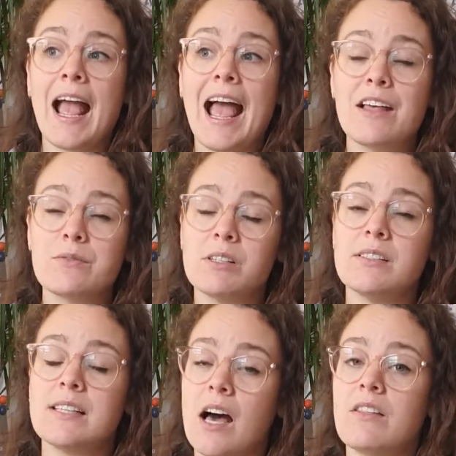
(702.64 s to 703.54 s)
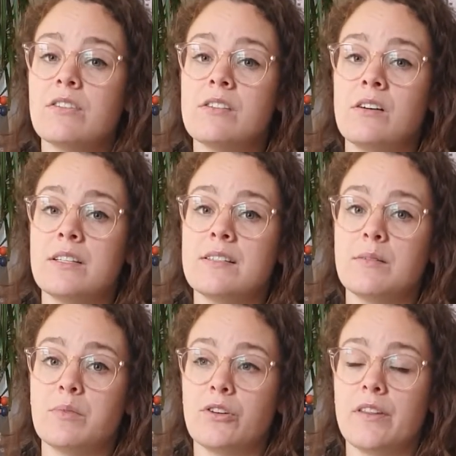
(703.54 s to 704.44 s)
as well as others on a
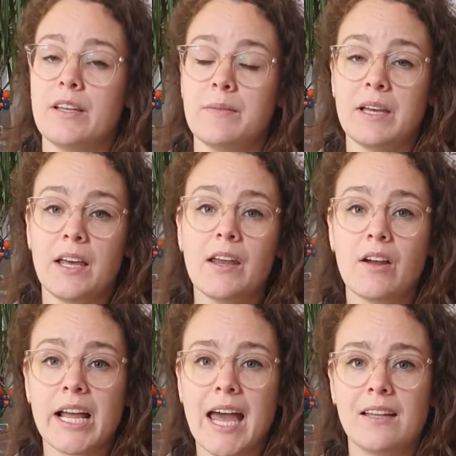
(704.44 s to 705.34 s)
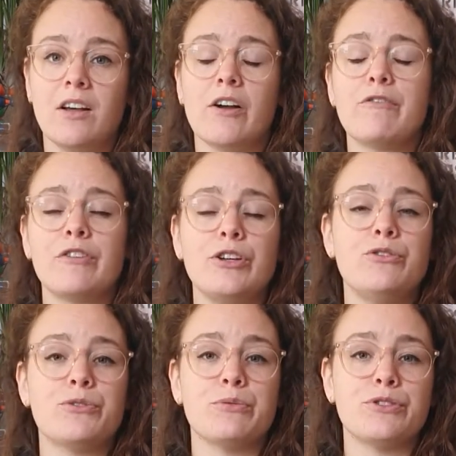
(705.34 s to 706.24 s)
similar theme in our catalog for you
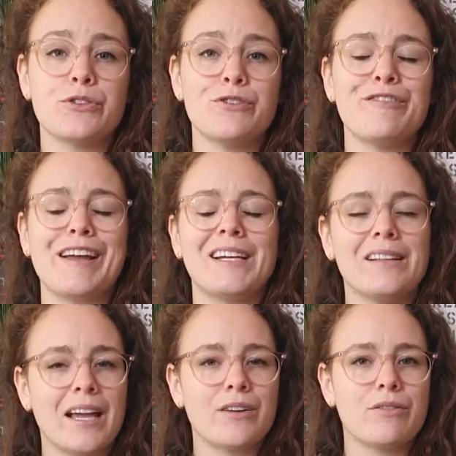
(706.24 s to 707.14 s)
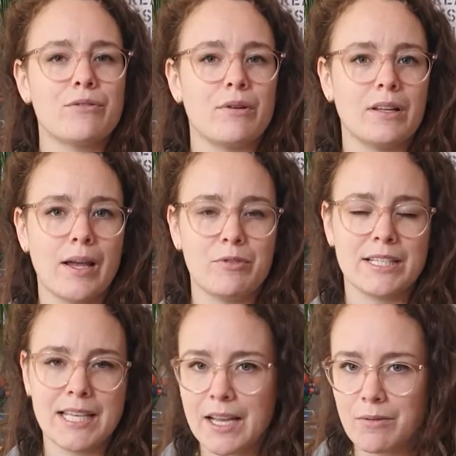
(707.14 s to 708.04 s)
to reserve and collect through our library
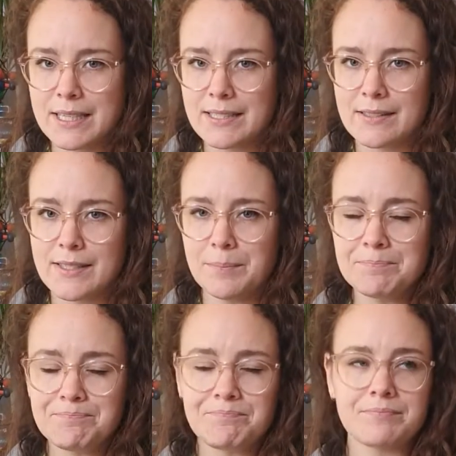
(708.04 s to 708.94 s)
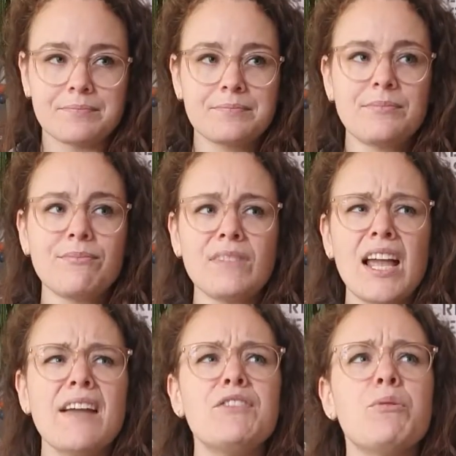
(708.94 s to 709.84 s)
takeaway system.
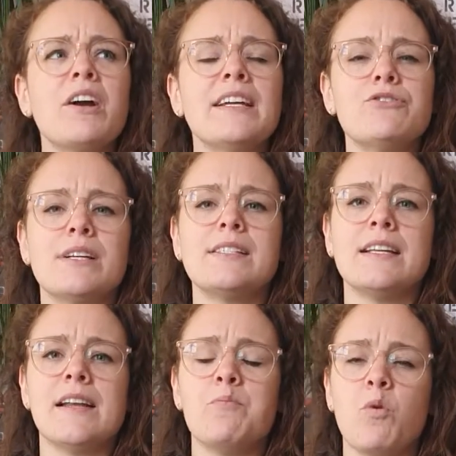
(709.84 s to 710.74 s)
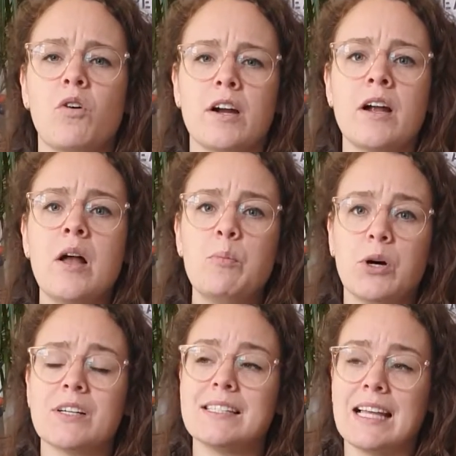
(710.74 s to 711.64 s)
If you are interested in more
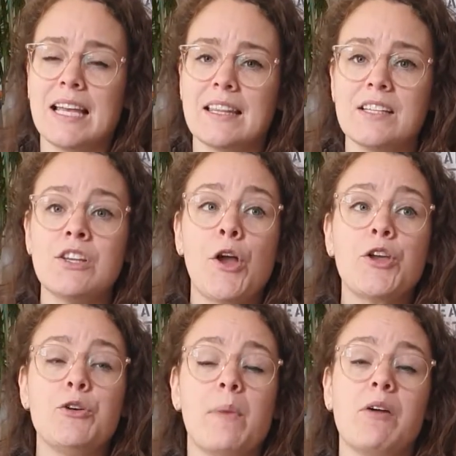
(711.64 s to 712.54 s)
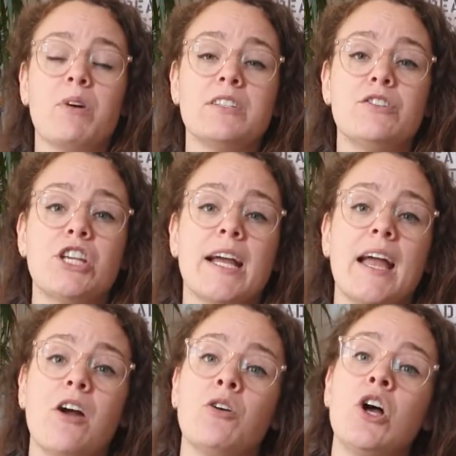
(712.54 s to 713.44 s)
books like this, you might want to check
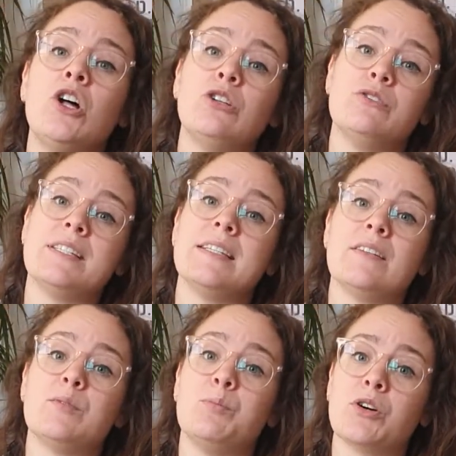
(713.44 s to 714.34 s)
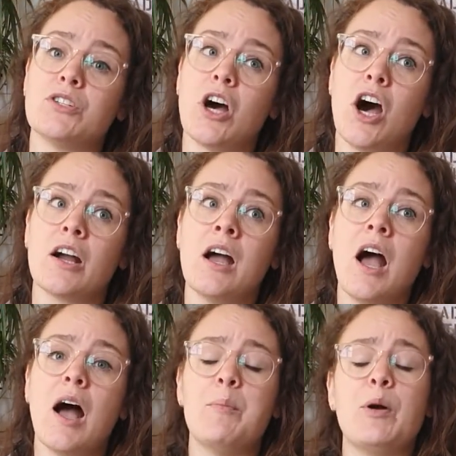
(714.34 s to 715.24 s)
out Lucinda's book talk
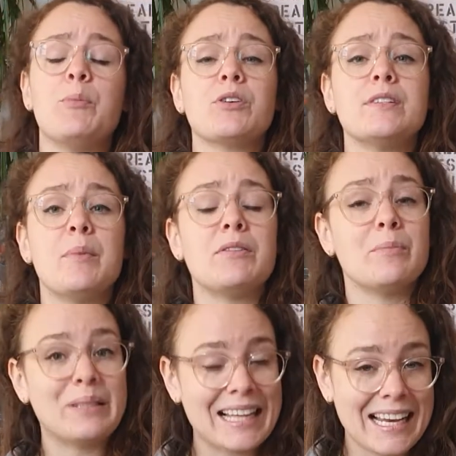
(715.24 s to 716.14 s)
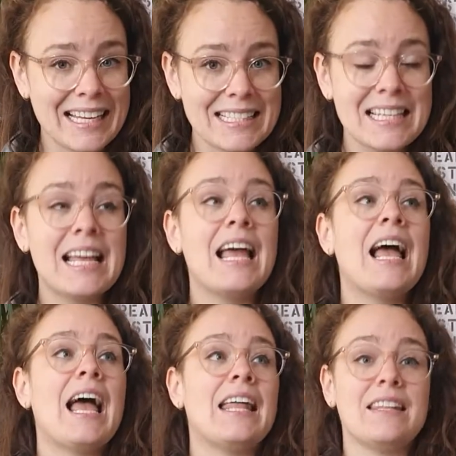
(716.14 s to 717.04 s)
about books about the planet
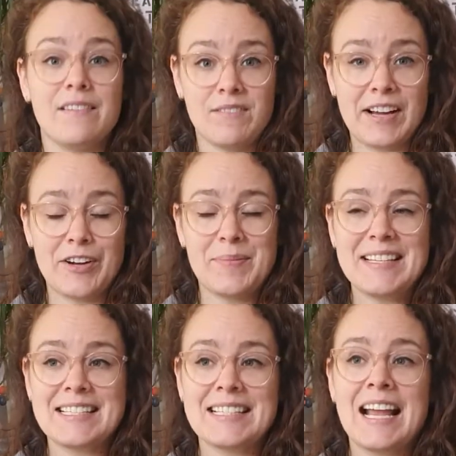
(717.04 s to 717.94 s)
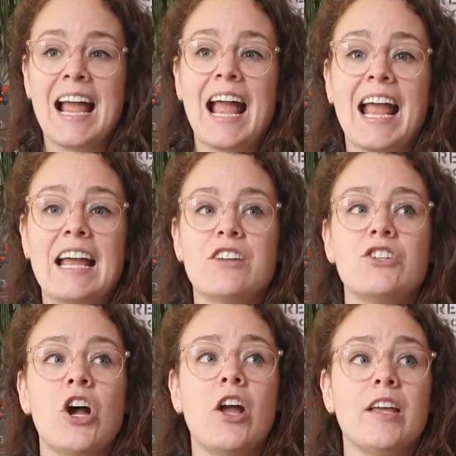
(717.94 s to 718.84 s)
and the environment. And
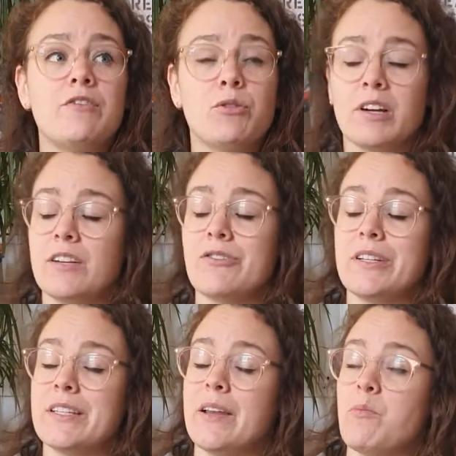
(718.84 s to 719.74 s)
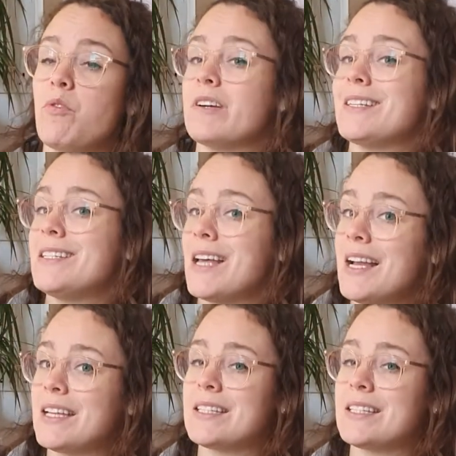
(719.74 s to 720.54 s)
if you are interested in more science